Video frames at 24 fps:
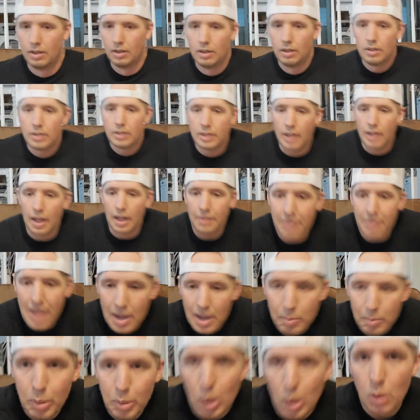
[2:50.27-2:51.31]
We got
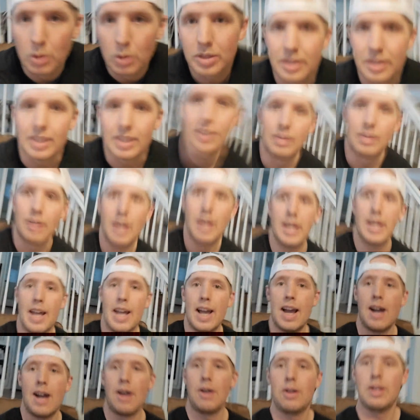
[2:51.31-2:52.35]
that posting right
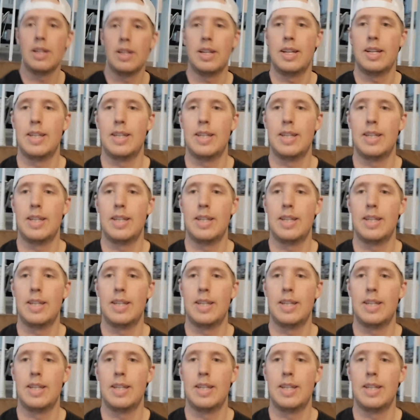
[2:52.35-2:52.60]
now.